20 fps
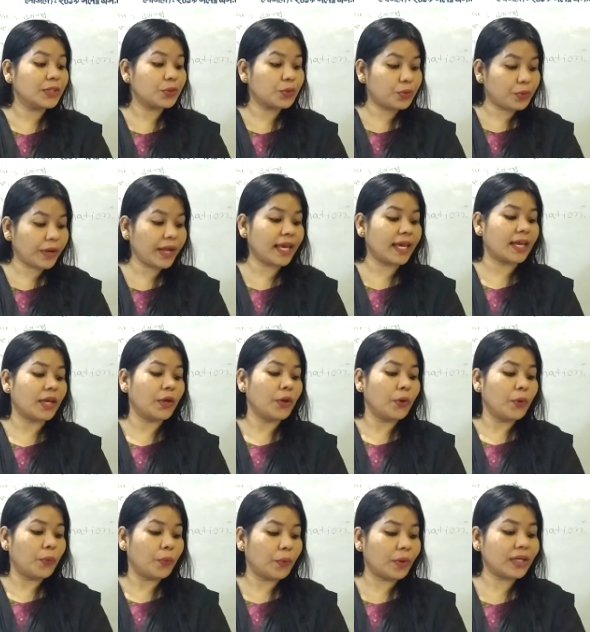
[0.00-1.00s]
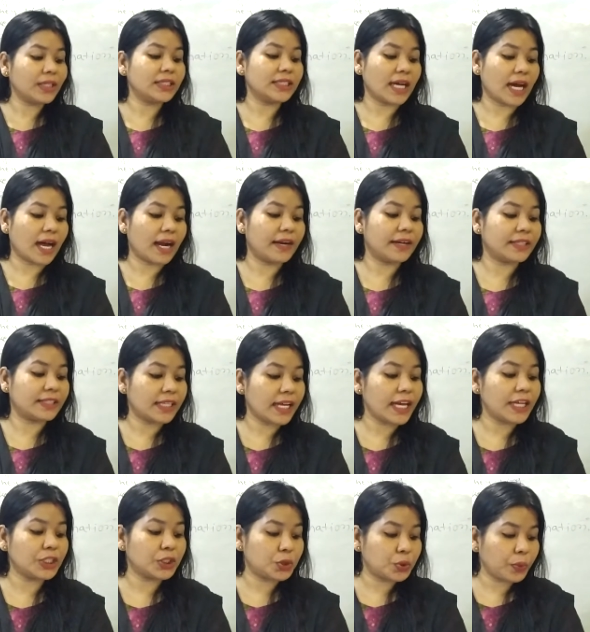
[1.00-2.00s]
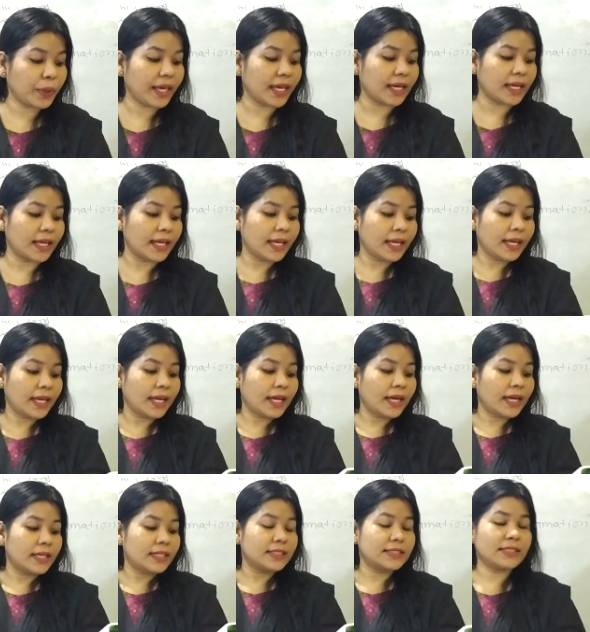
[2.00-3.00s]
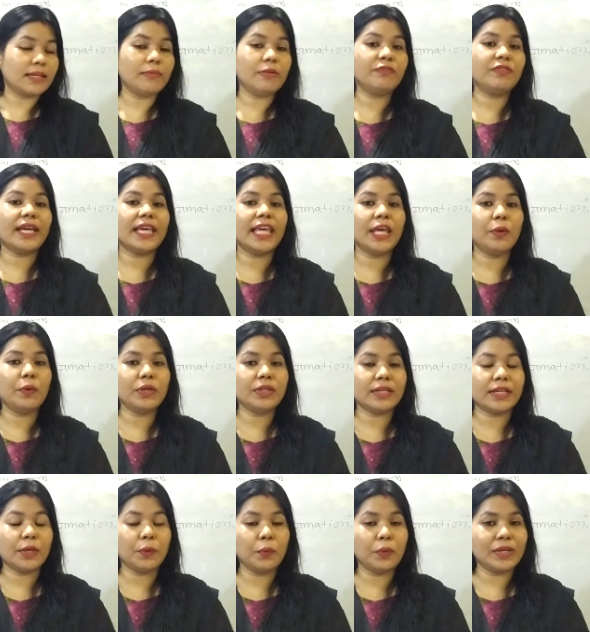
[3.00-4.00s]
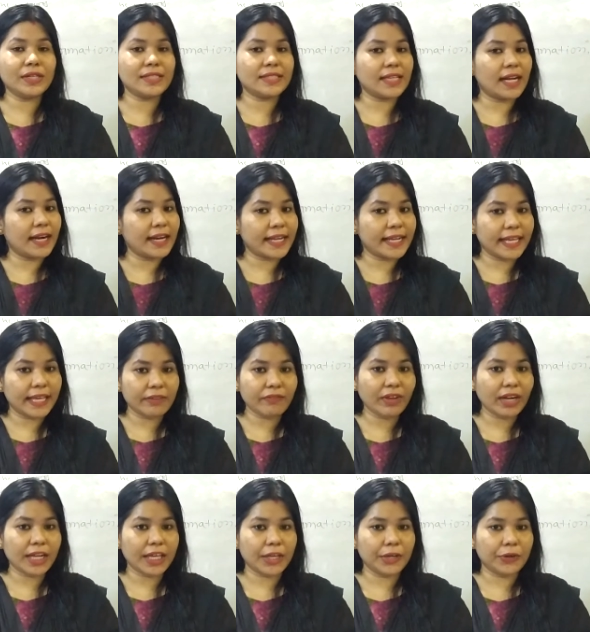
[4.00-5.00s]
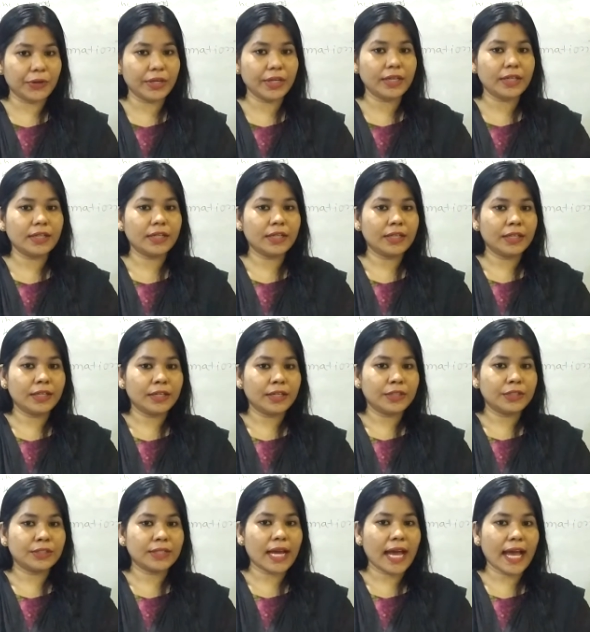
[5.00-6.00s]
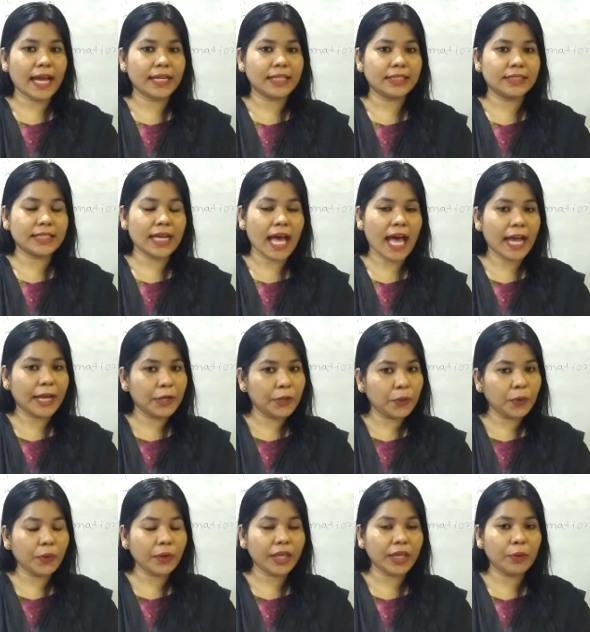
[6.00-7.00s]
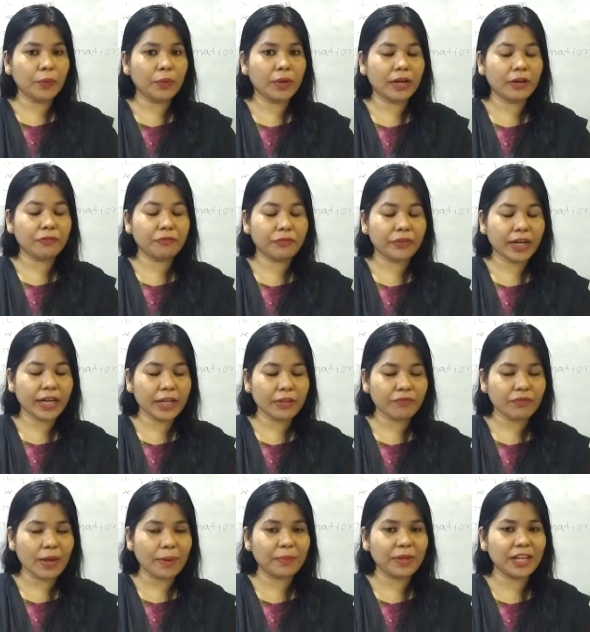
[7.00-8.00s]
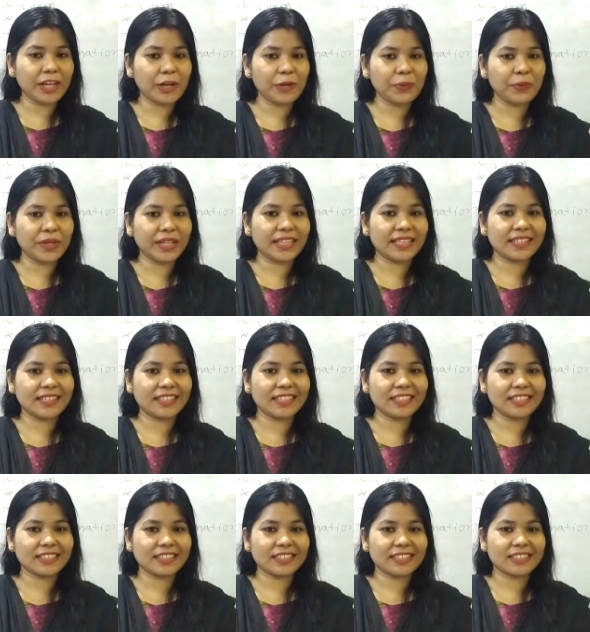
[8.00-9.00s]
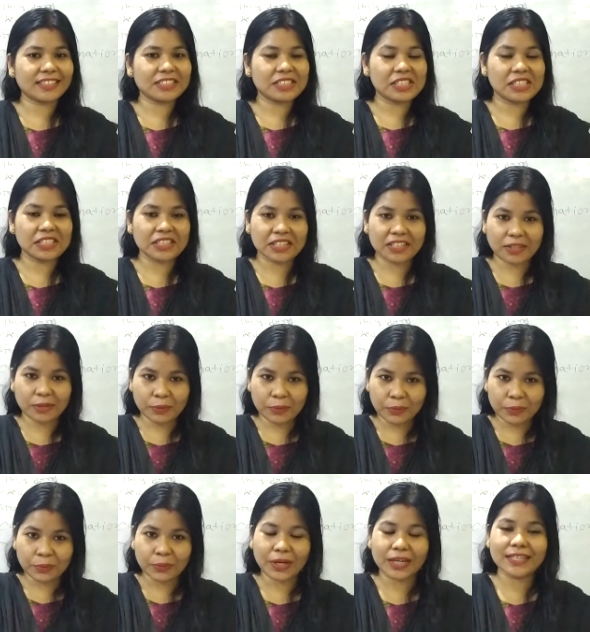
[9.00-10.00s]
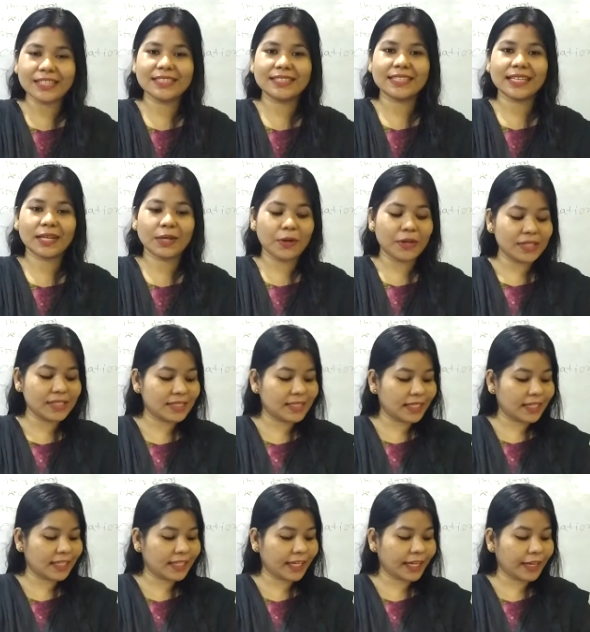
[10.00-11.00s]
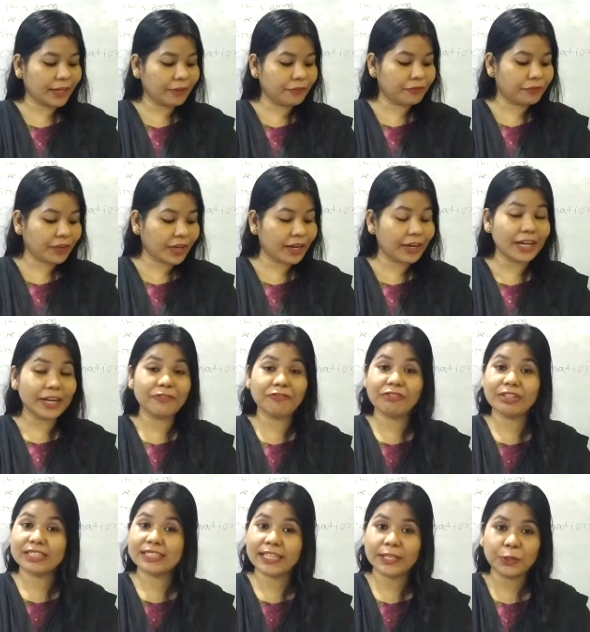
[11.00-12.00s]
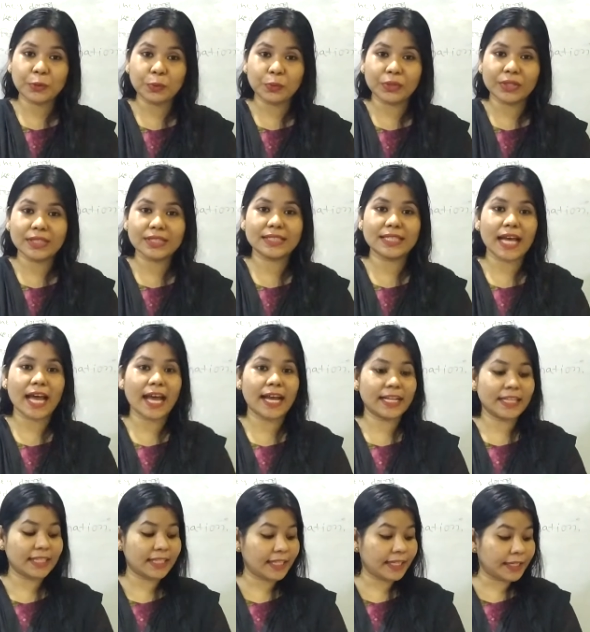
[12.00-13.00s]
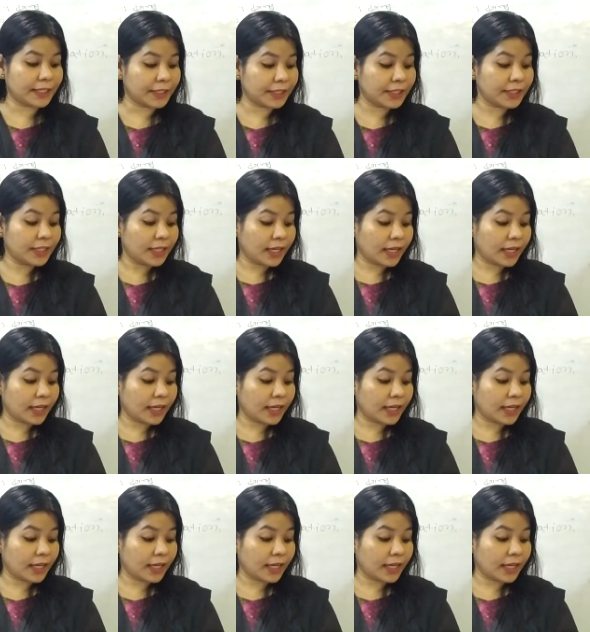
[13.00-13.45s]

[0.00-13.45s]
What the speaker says: 3. What are they doing? Some of the key words are given here, and I know you are very familiar with the words because they are very recent words and they are